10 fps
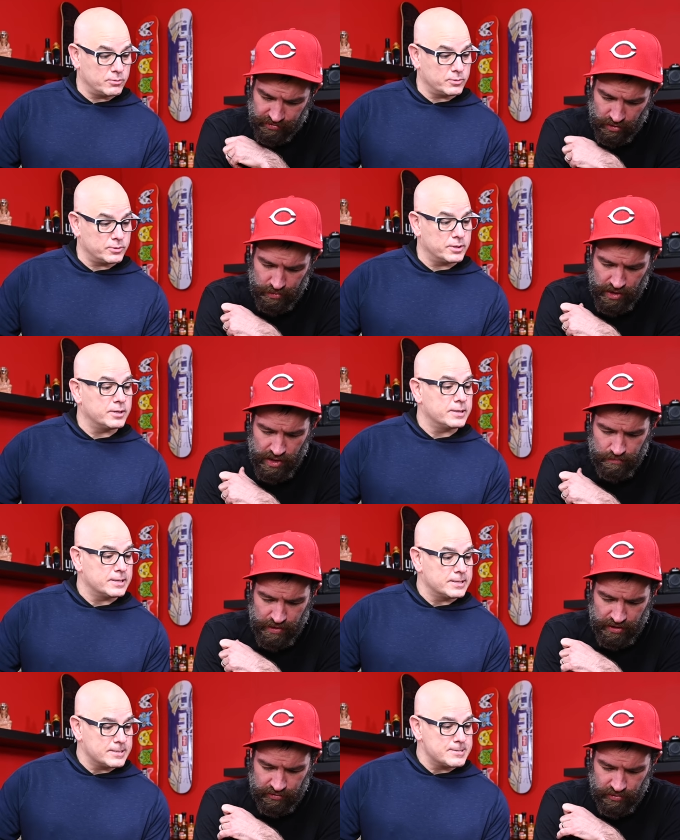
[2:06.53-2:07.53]
Speaker 1: syrup,
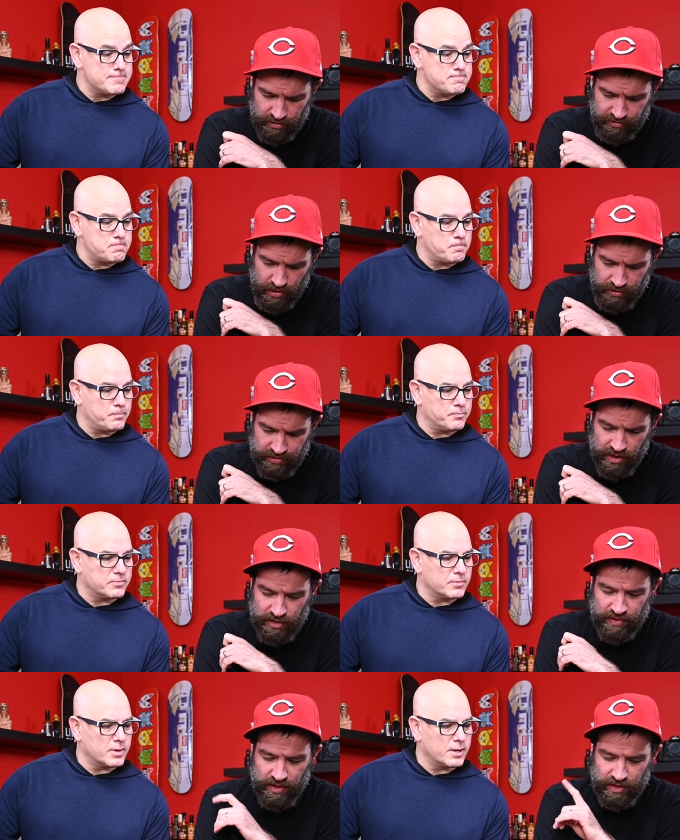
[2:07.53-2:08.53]
baking soda, salt,
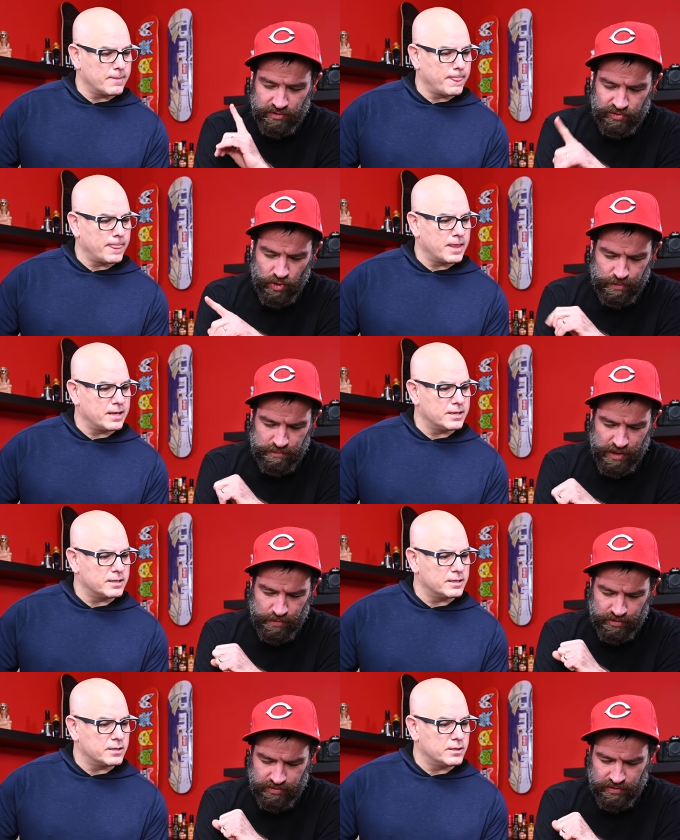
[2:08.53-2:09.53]
and then scorpion
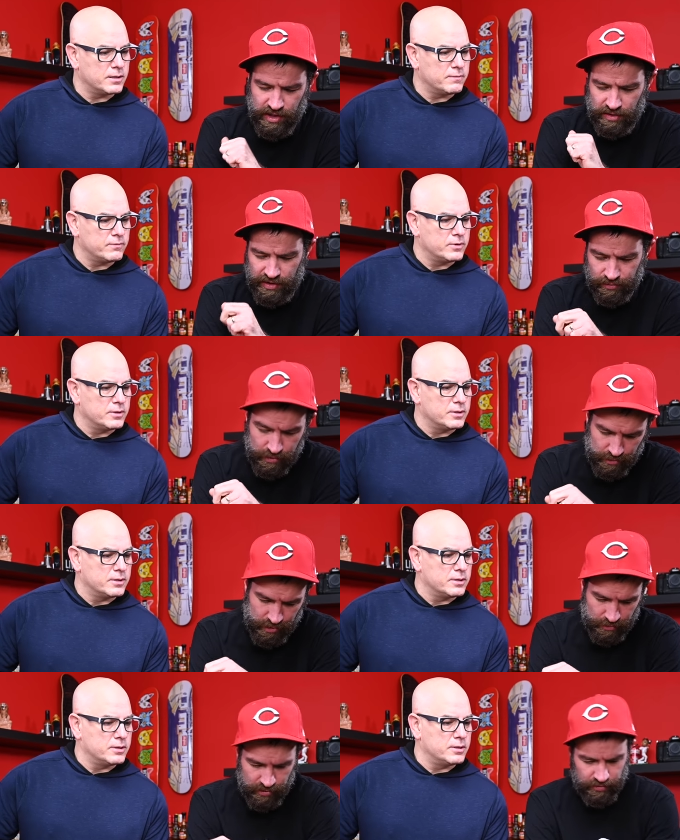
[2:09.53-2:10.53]
peppers and Carolina Reaper
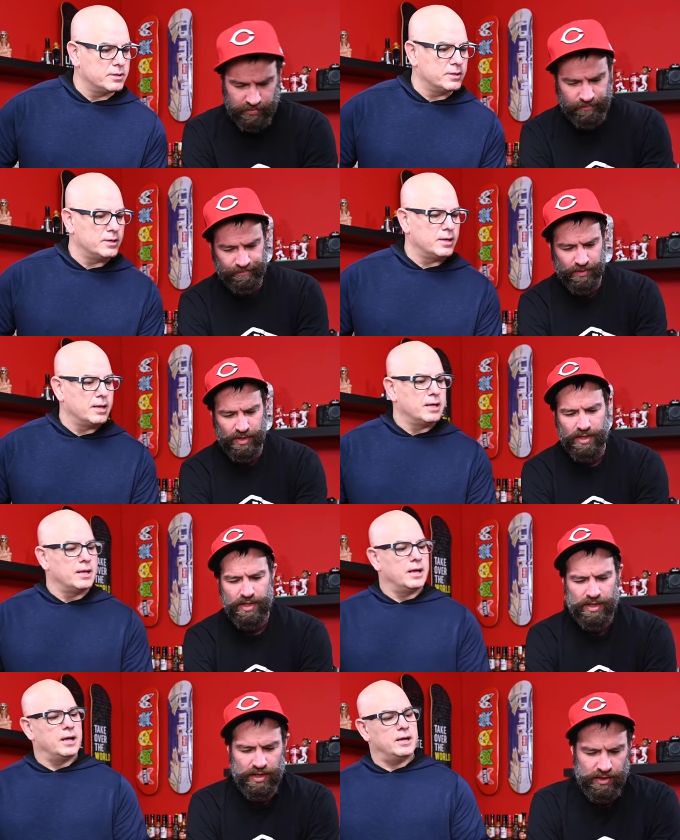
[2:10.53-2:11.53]
peppers.
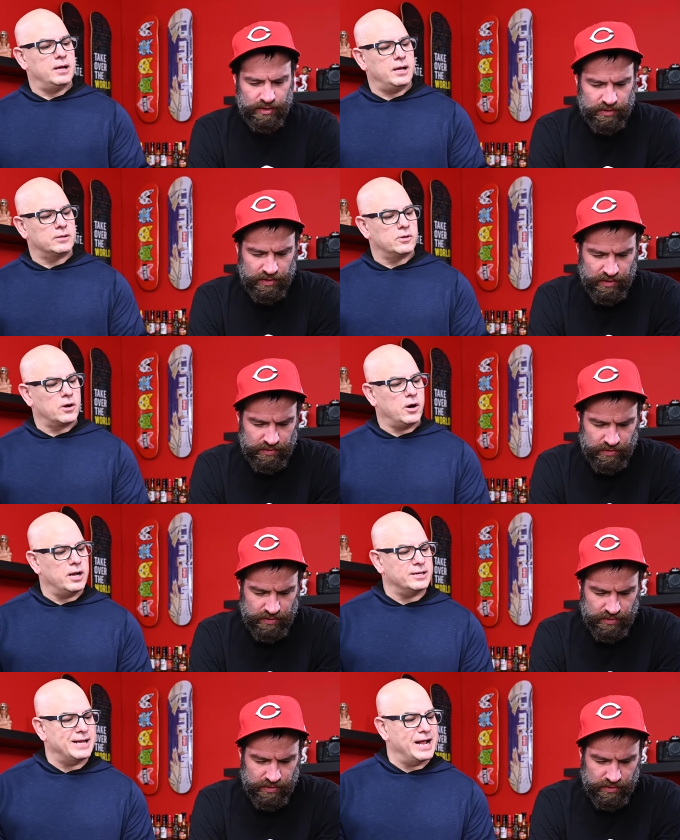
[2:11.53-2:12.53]
Ah, and, ah, I could call
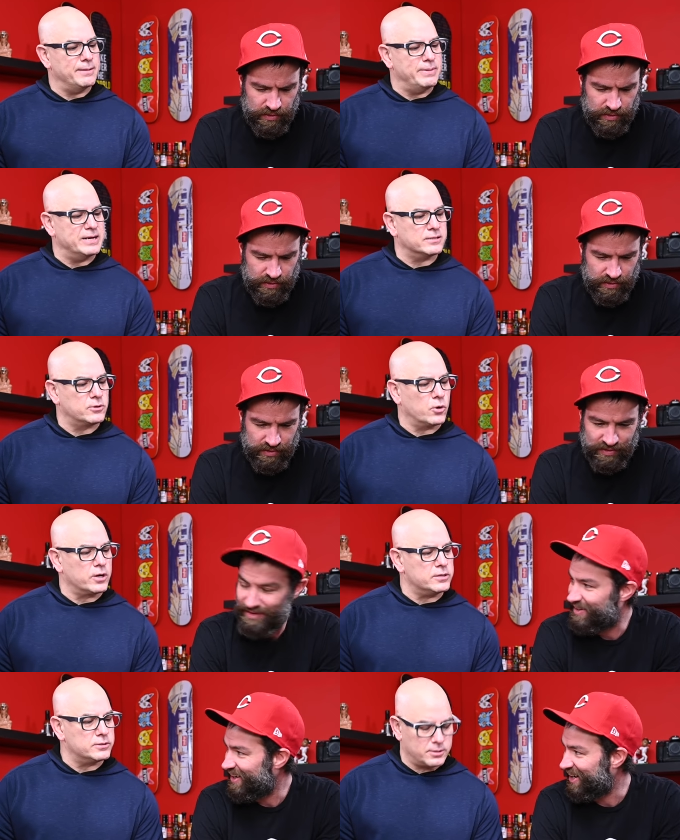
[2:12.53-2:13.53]
it
Speaker 2: diabetes
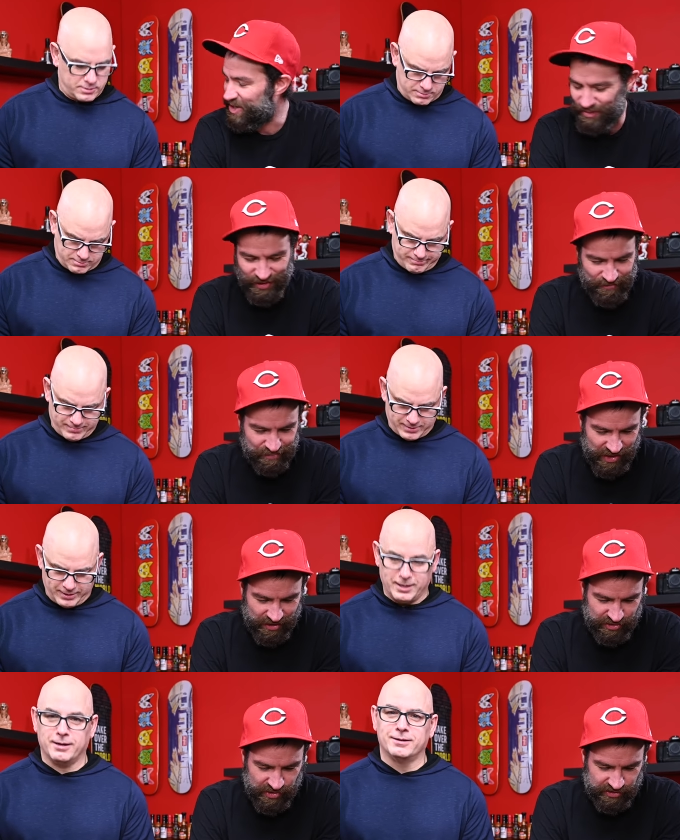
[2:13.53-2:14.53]
cookies. I know,
Speaker 1: right?
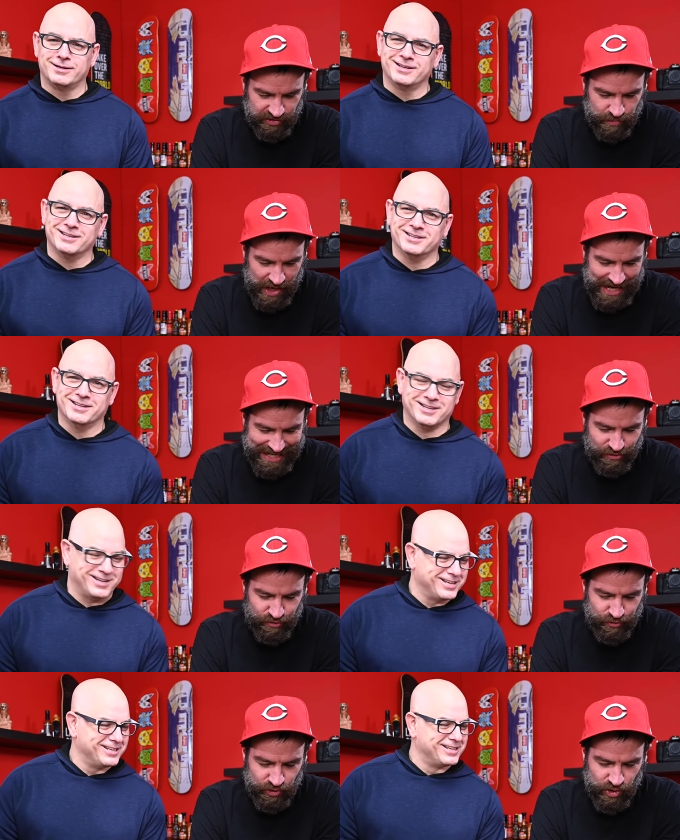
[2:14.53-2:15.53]
And so this is by
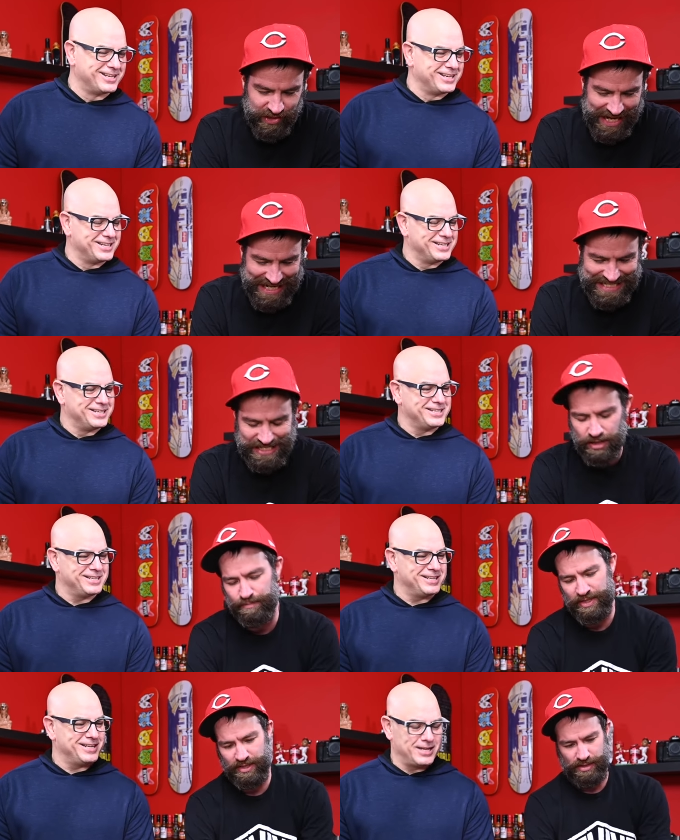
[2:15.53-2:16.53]
Inferno Candy
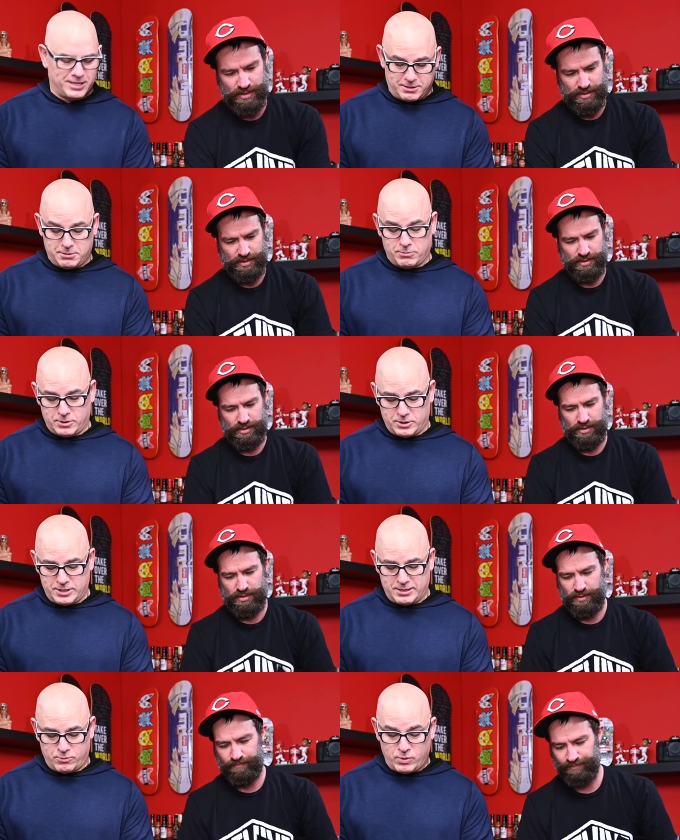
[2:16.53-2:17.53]
Company.
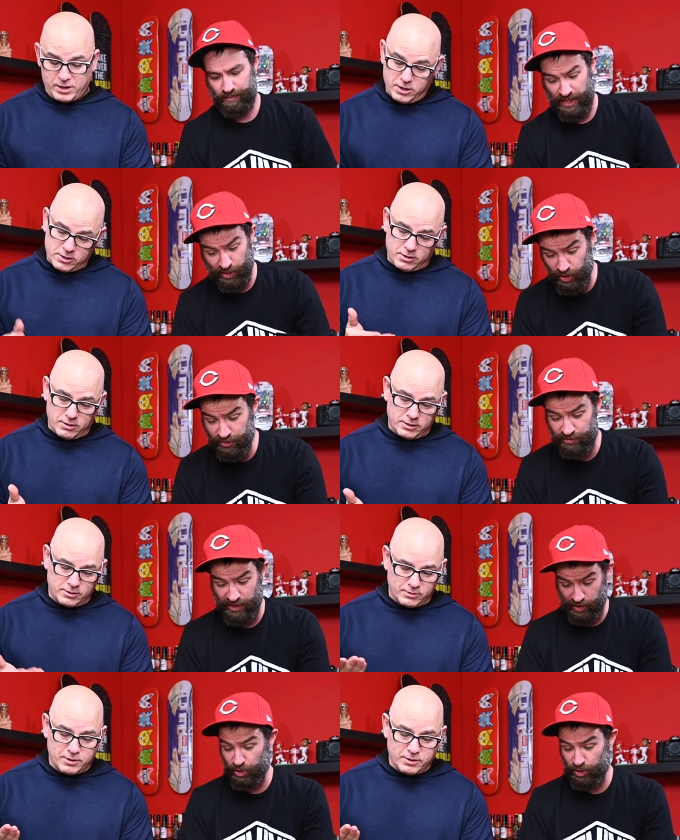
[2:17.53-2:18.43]
Ah, well, it, looks, it